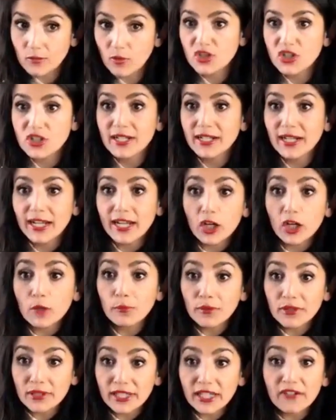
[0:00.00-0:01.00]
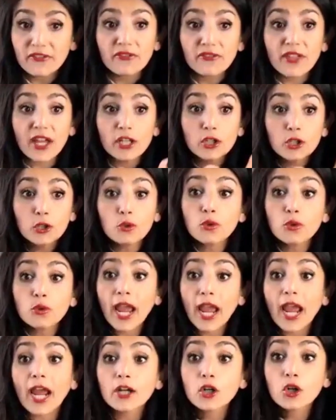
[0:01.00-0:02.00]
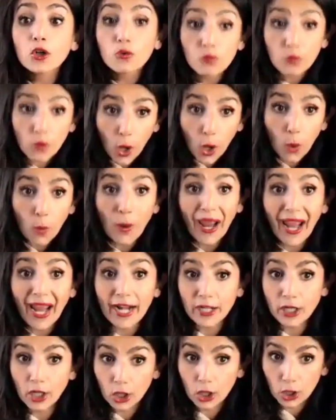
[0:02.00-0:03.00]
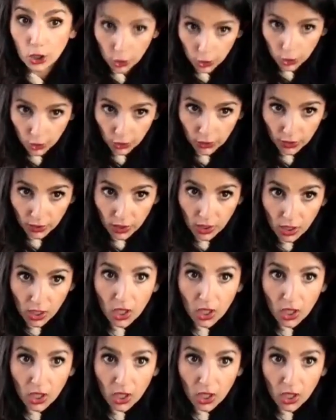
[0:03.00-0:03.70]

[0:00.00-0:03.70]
which is an inner belief that you can grow and learn,